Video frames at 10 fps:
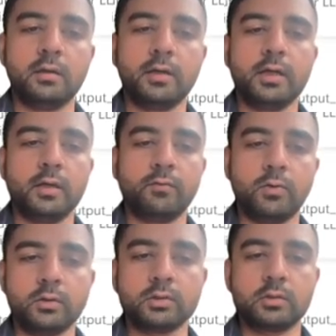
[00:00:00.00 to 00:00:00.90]
relative
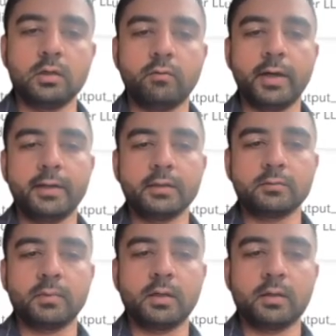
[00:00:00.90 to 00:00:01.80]
cost, the
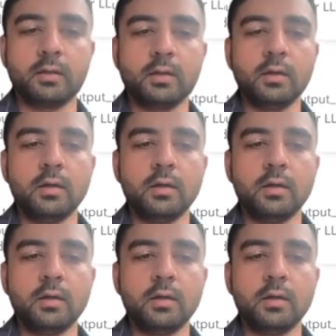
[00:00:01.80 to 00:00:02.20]
widest bar,